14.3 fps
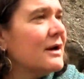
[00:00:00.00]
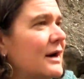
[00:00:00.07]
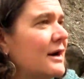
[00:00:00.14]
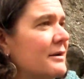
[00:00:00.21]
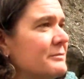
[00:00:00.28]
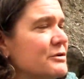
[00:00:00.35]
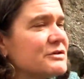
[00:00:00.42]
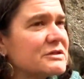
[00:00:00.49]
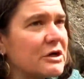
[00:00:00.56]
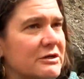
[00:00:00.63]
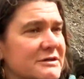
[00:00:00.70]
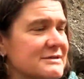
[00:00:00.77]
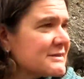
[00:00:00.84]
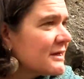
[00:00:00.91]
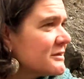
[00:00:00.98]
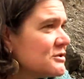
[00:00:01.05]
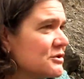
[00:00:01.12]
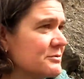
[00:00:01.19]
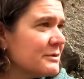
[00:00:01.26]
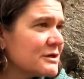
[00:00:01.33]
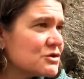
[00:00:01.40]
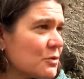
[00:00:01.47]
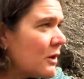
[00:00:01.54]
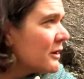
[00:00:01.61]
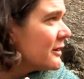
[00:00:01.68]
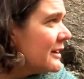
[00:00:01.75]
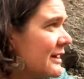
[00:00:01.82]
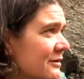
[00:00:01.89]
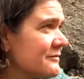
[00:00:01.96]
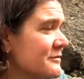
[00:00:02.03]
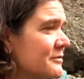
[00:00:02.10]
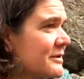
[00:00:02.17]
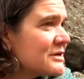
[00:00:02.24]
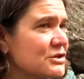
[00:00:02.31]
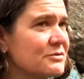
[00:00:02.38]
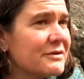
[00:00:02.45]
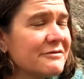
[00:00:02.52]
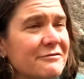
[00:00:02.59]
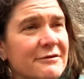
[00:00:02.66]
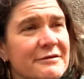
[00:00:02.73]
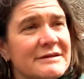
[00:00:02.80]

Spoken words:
You start to suck too much water out of the Russian River.